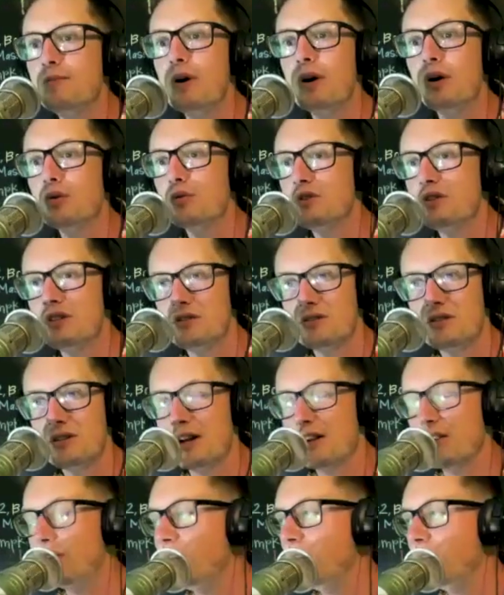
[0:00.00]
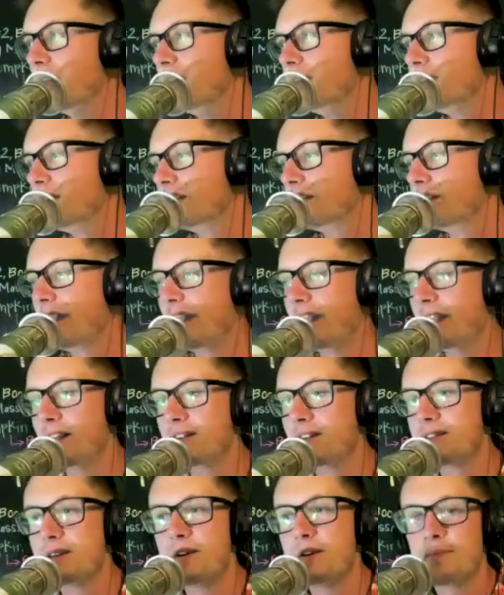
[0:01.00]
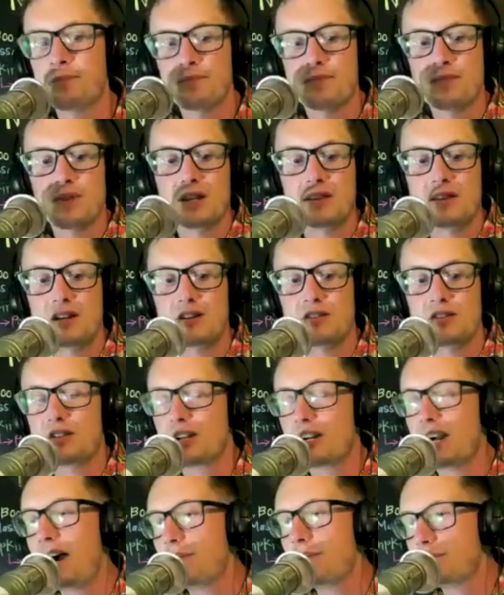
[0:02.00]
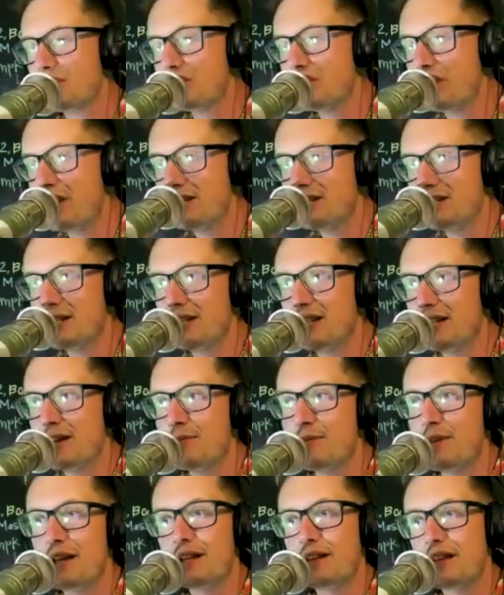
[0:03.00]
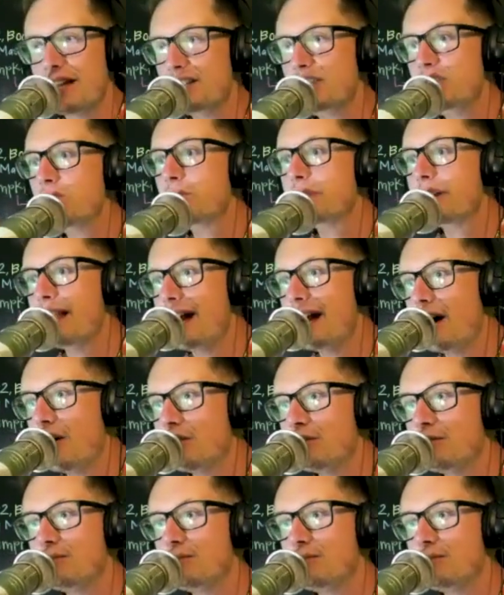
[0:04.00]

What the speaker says: boat tunnel, and the cops are chasing them. They duke it out.